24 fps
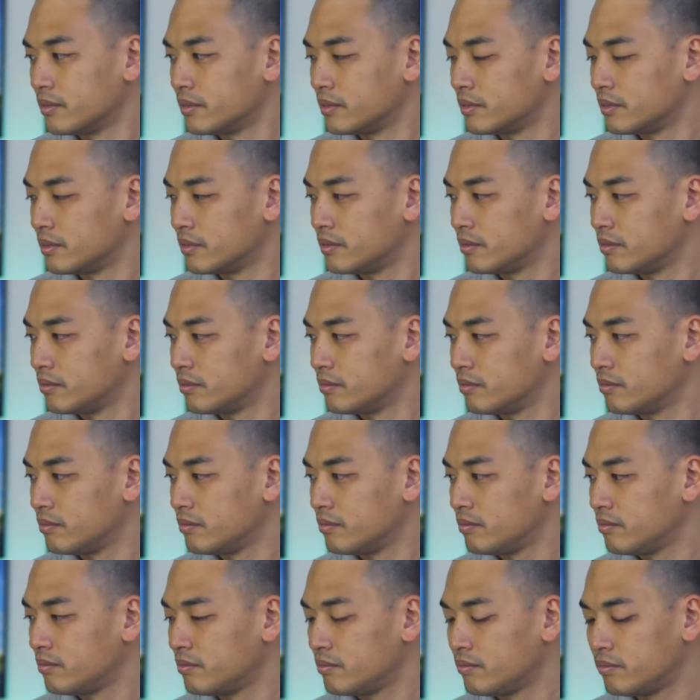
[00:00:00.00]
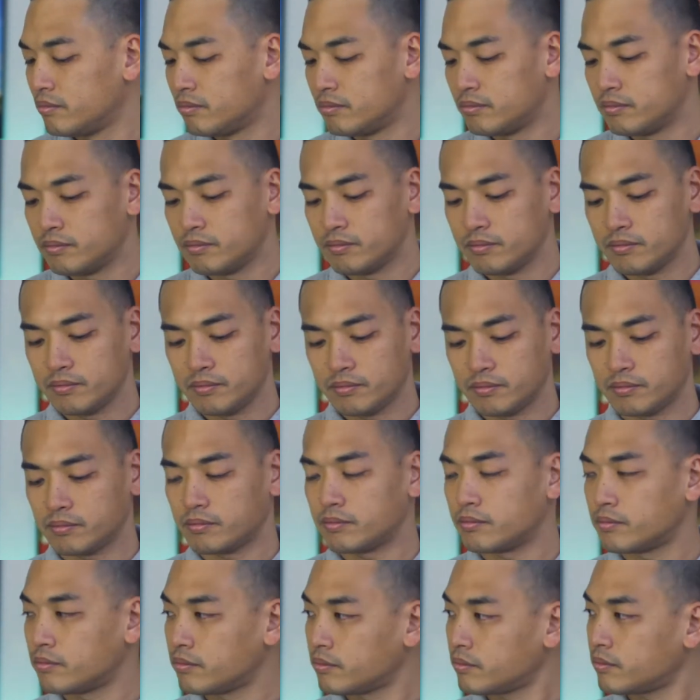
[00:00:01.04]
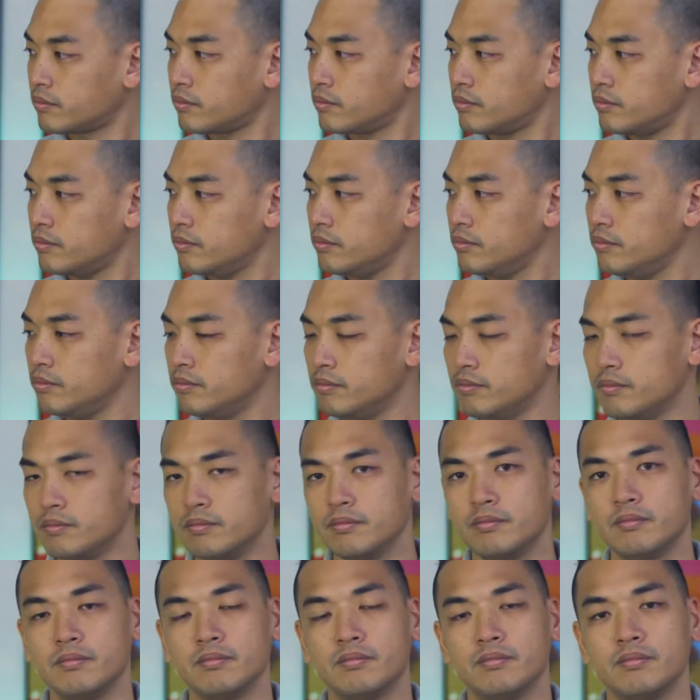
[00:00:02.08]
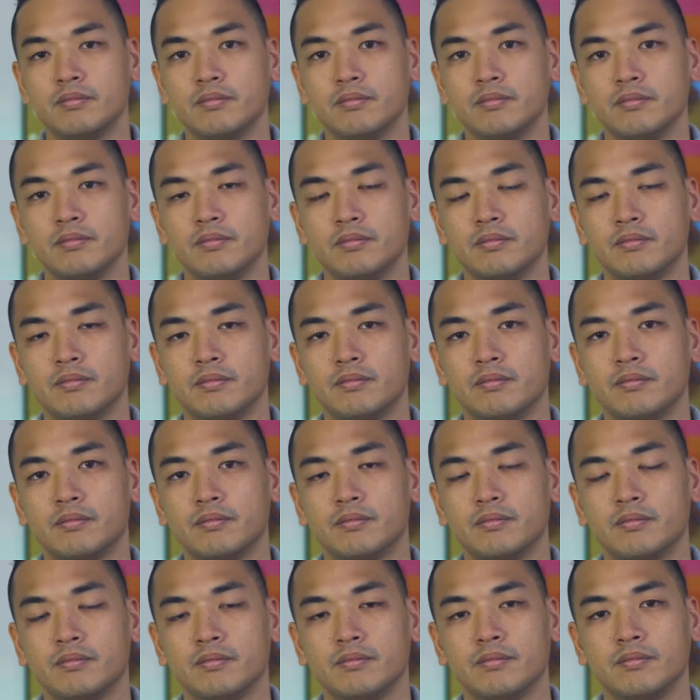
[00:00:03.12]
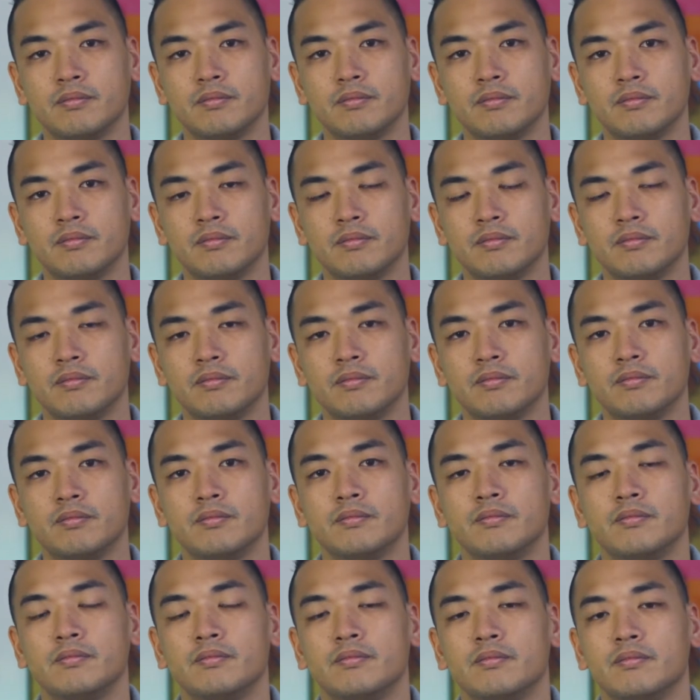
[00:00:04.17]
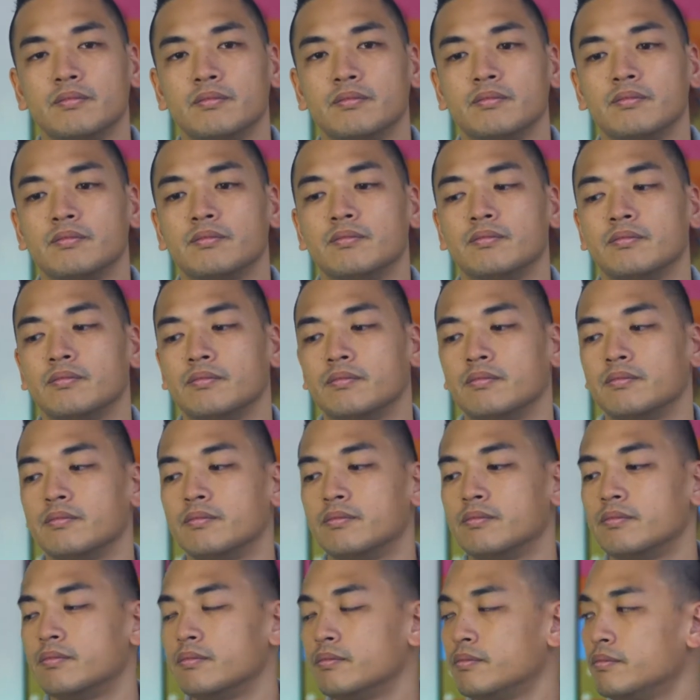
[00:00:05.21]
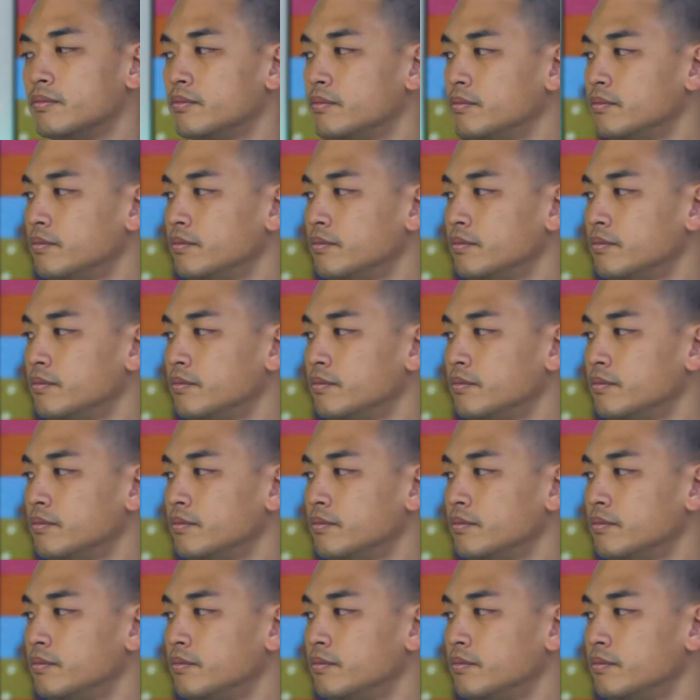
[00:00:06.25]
The person shown says nothing.